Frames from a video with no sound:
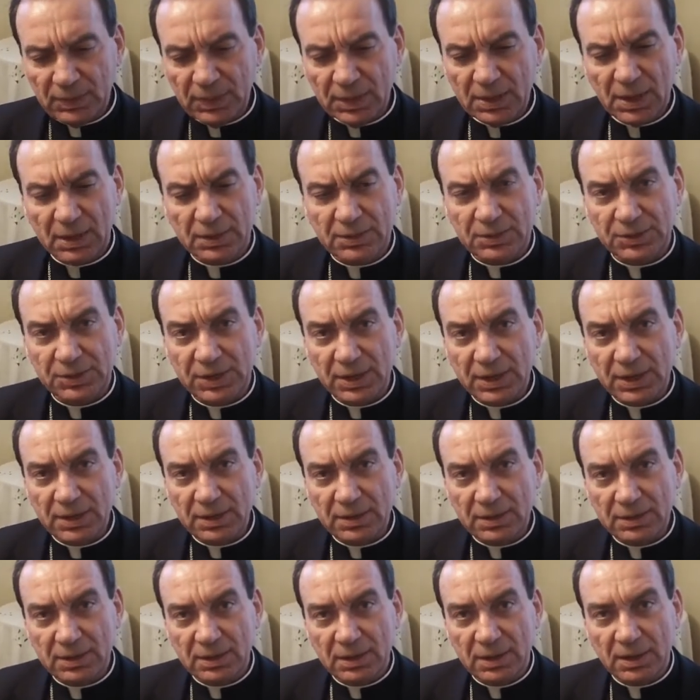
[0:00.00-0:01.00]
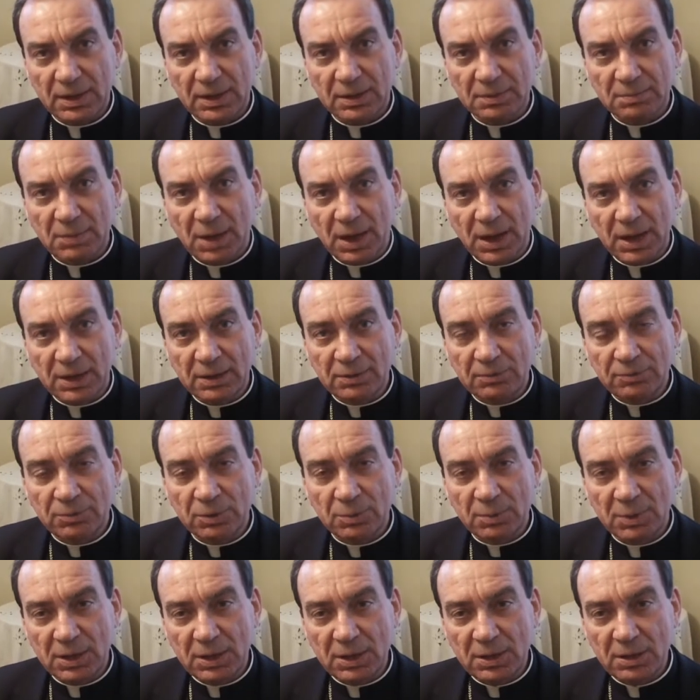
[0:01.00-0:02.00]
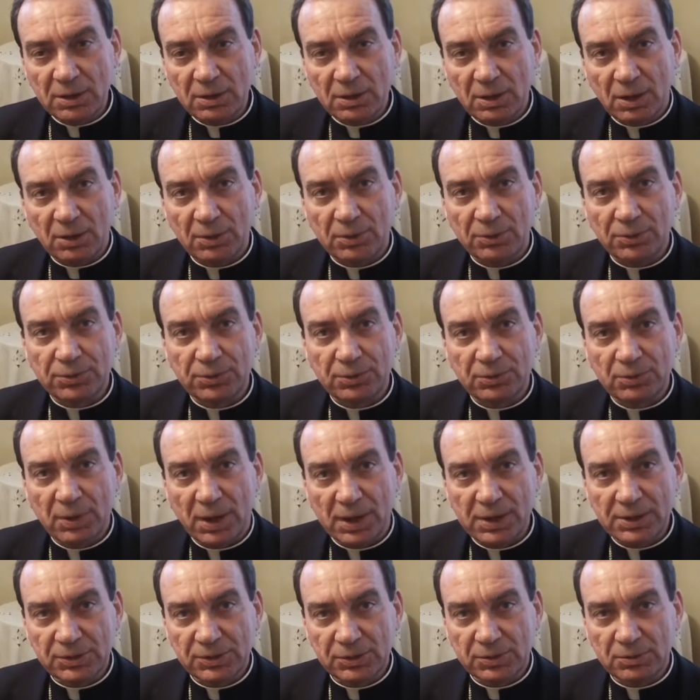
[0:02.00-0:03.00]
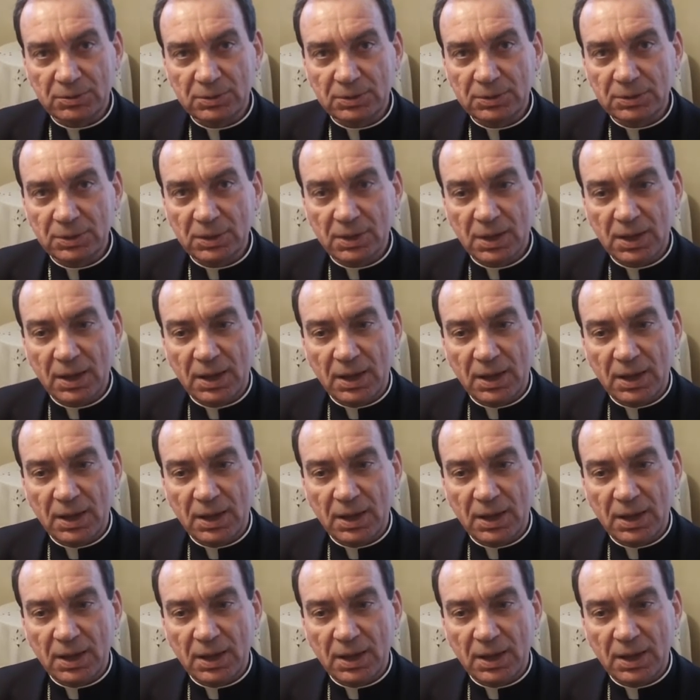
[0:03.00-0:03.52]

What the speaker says: it stayed in mind for me all through high school.